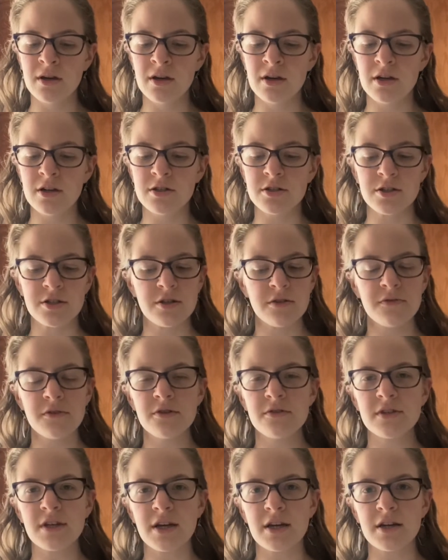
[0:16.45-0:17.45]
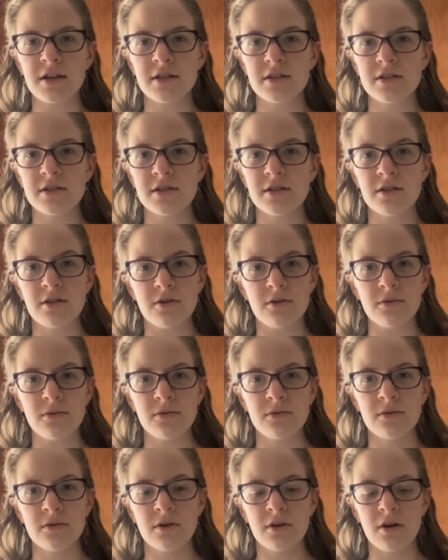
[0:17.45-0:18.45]
In just a few seconds, you,
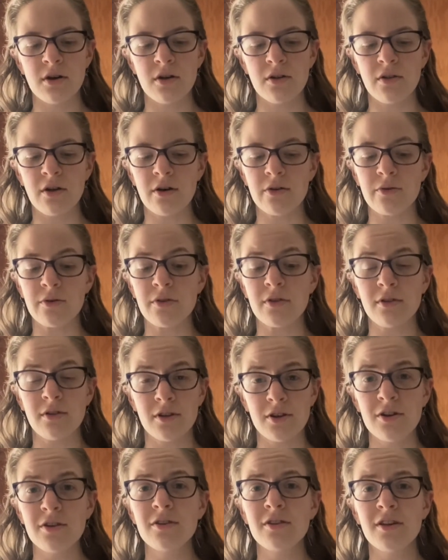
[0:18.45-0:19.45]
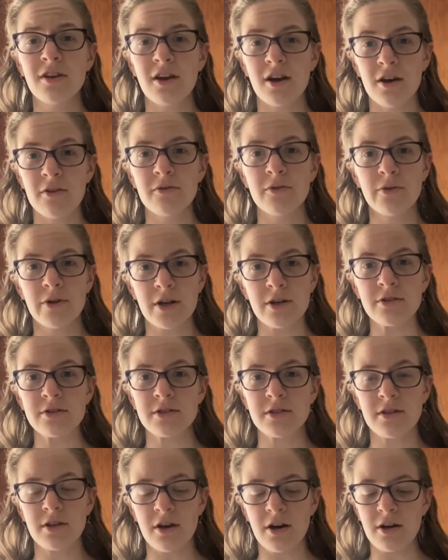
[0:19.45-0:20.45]
along with literally everyone else
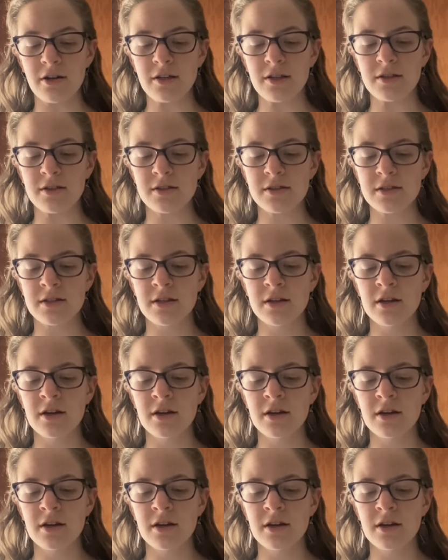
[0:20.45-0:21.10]
in the audience,